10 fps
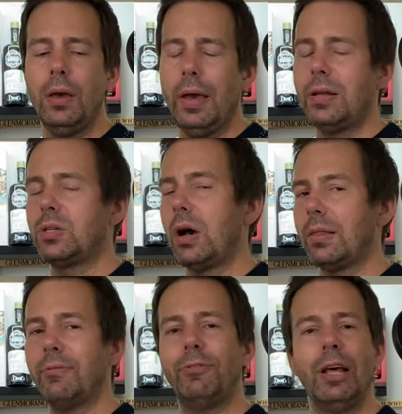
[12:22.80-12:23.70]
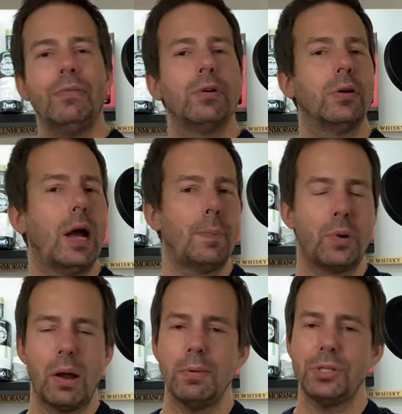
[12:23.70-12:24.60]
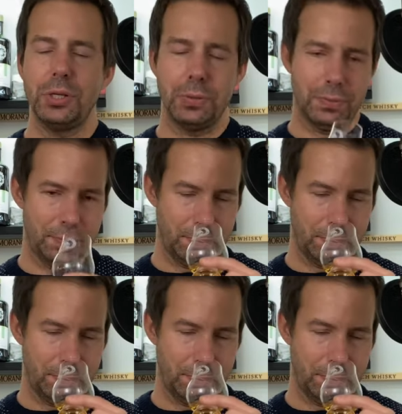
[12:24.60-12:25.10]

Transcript: It's got the flavor, I promise you.